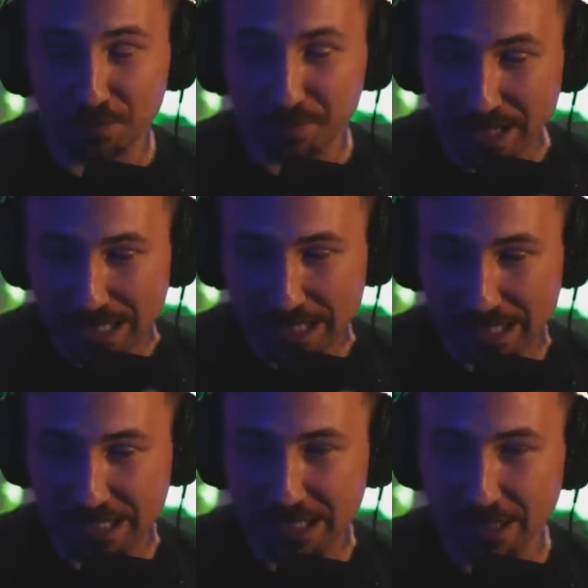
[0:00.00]

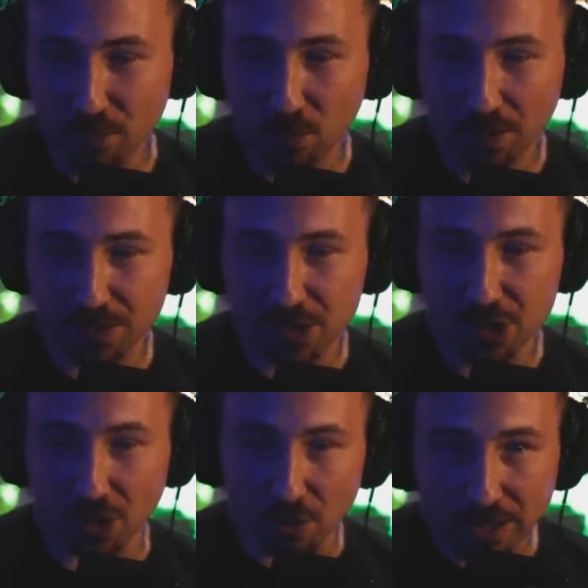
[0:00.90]
Man, it was
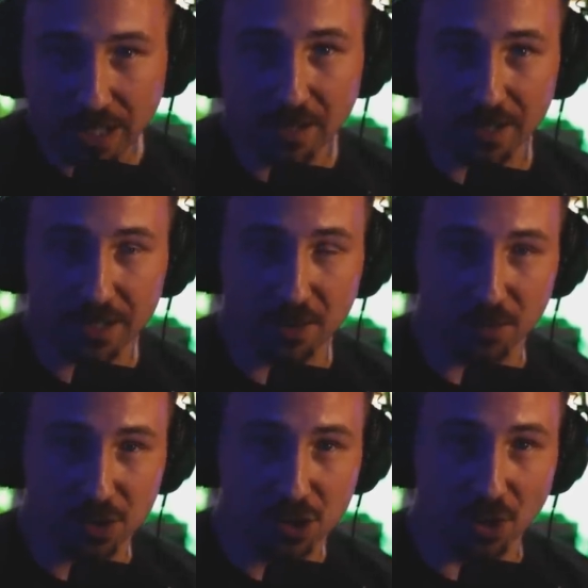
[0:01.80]
so chaotic. It
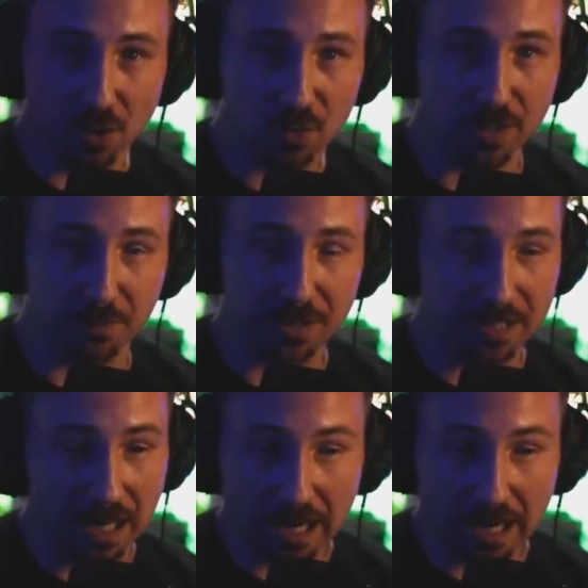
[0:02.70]
was so creepy.